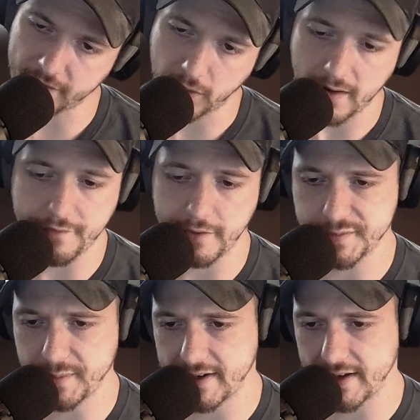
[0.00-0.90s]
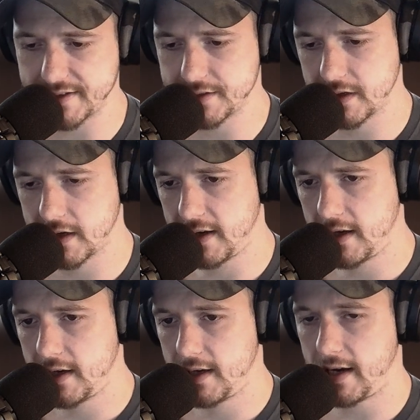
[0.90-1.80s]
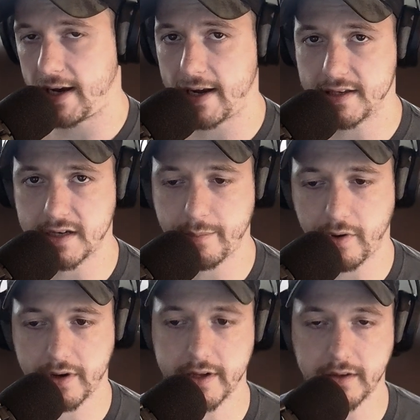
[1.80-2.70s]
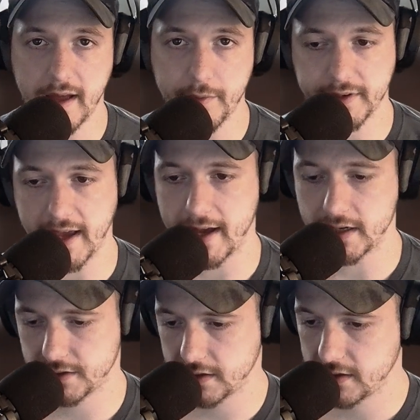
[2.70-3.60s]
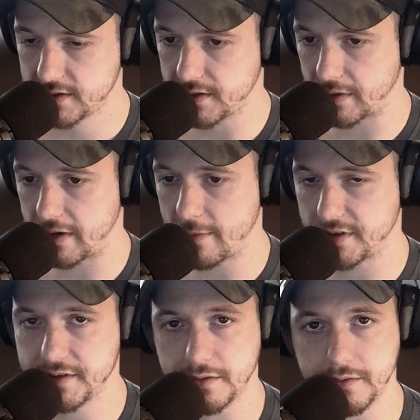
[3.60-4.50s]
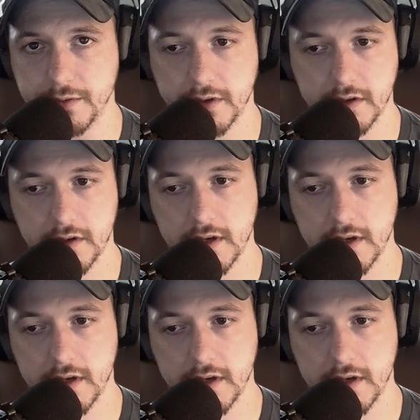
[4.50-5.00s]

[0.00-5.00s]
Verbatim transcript: on, four off. That was pretty nice. And I started pulling in a lot more cash. So we were able to